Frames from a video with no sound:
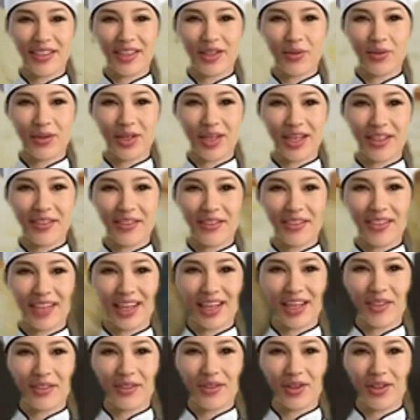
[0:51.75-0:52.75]
ingredients
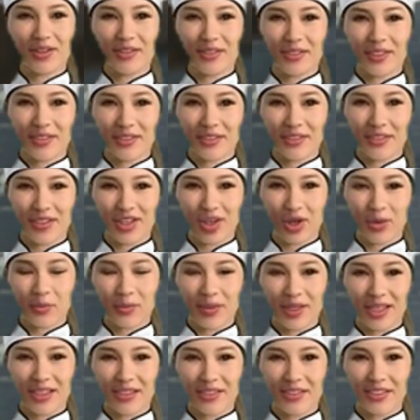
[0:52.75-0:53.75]
together until a dough
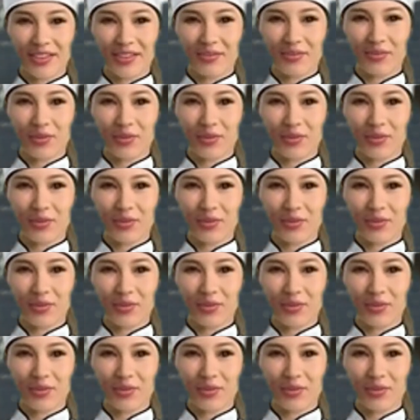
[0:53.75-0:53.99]
begins to